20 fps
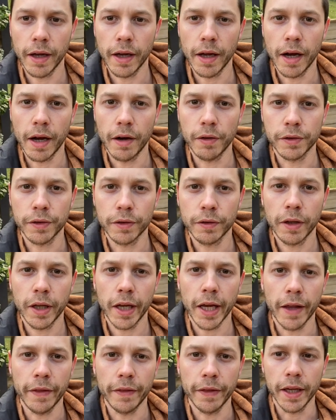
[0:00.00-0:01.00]
I was
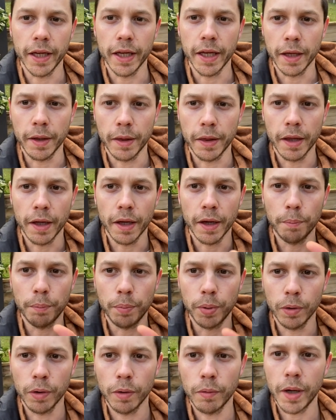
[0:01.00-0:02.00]
looking at the
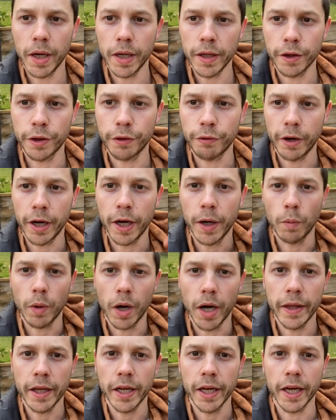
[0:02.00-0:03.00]
bullet one, the 3-in-1 that you